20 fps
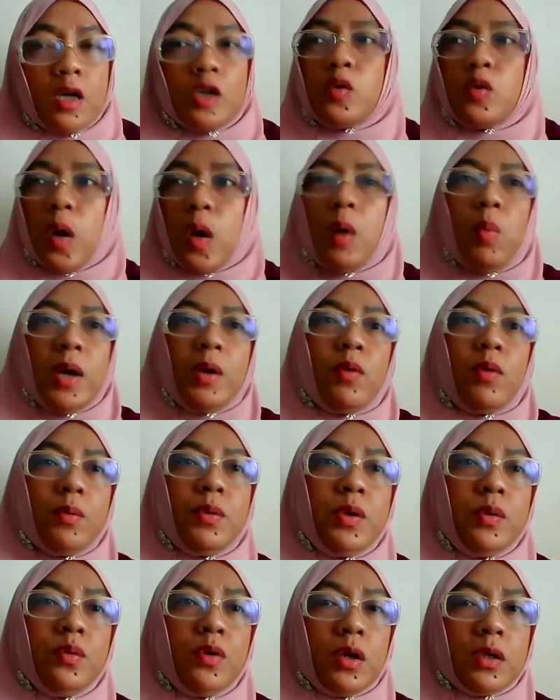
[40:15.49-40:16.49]
So how, what can
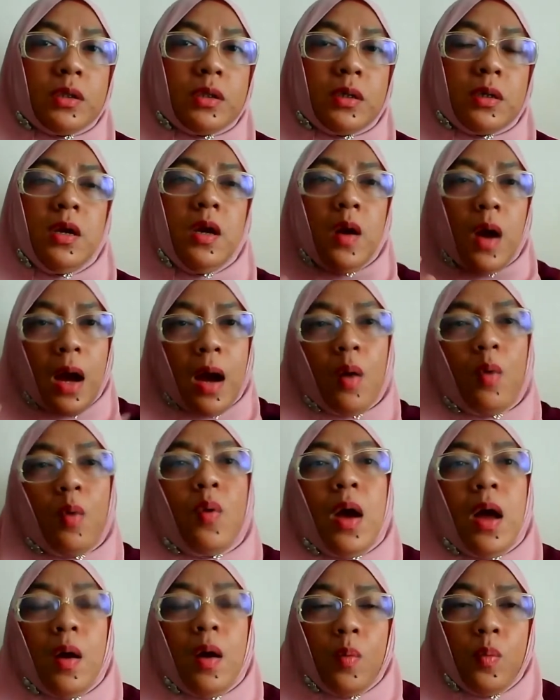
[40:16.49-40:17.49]
we do, doctor? How
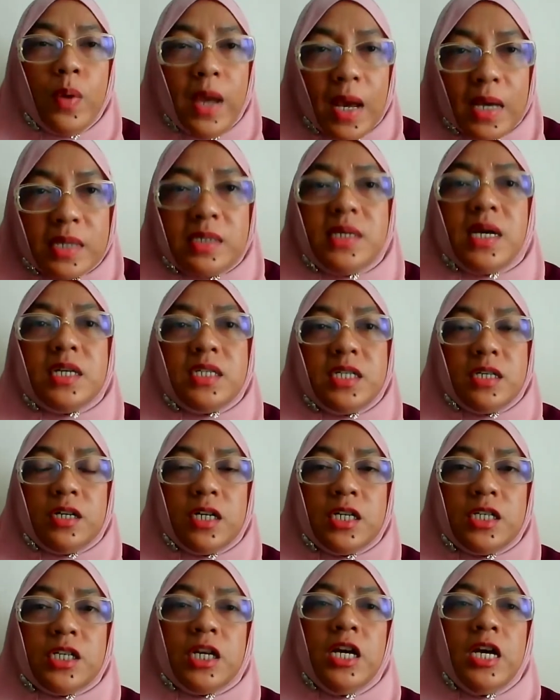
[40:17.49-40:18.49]
how we as young
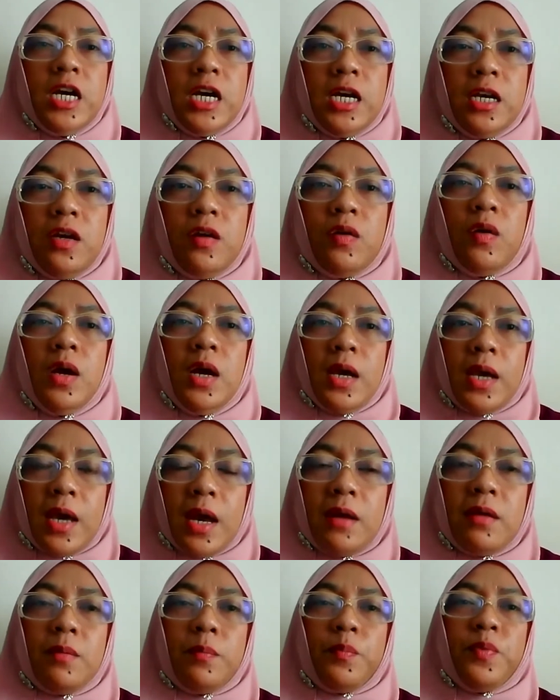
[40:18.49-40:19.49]
generation, you know,
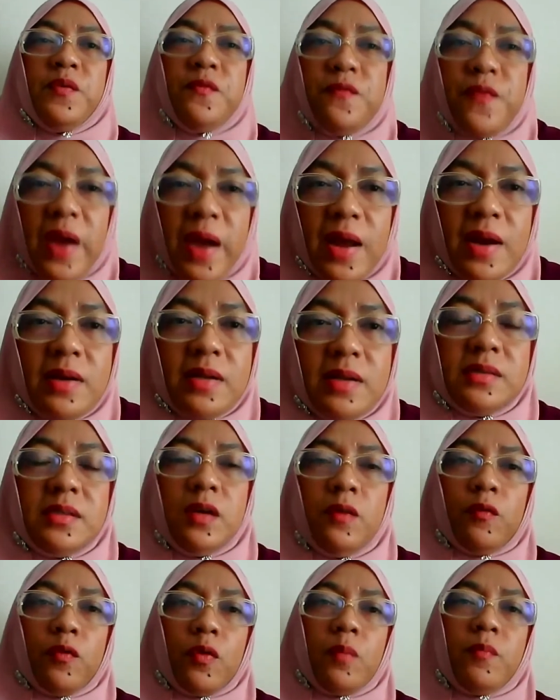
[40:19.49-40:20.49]
can prevent this
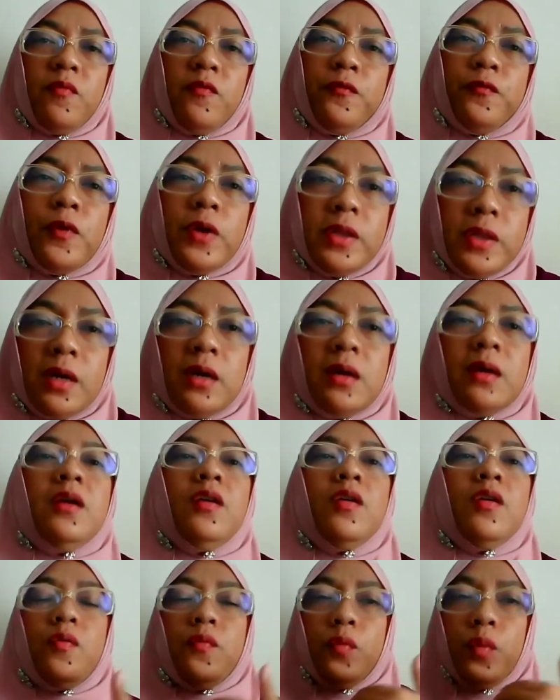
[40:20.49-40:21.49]
thing from further,
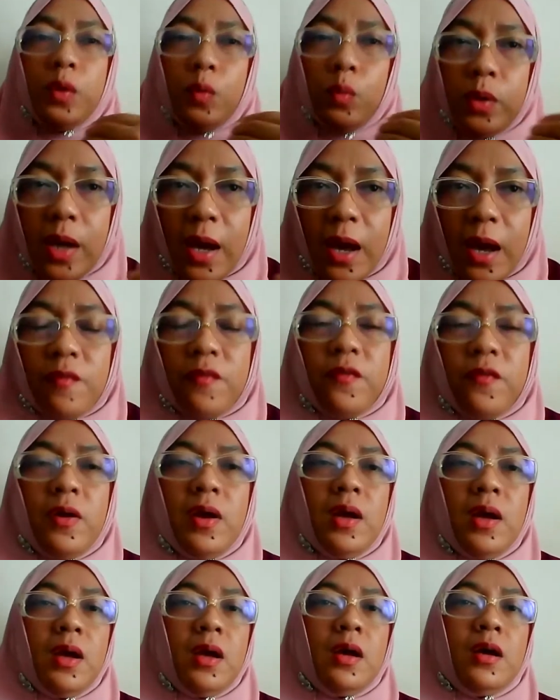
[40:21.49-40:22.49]
you know, we, we have.
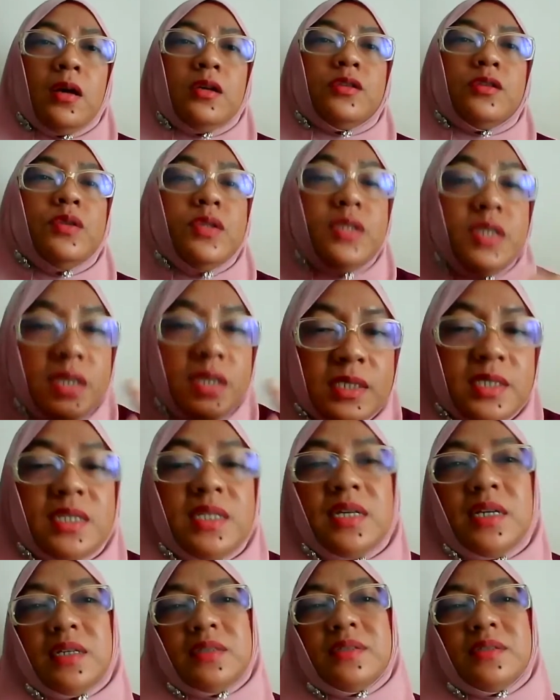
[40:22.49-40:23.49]
So this is the
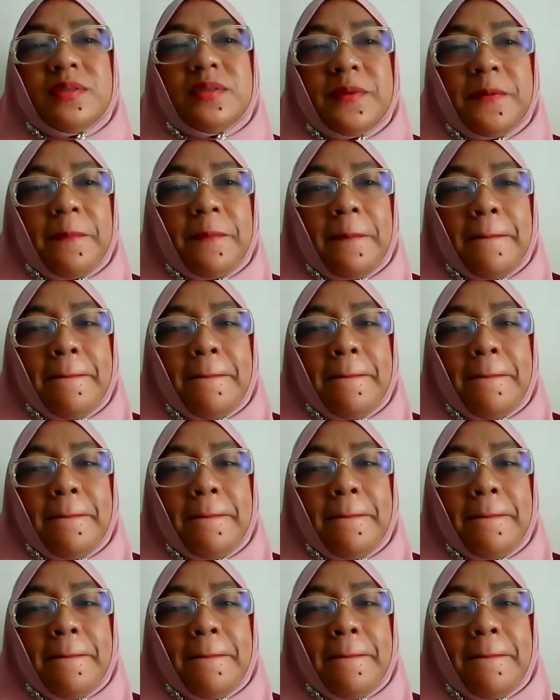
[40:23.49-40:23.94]
things.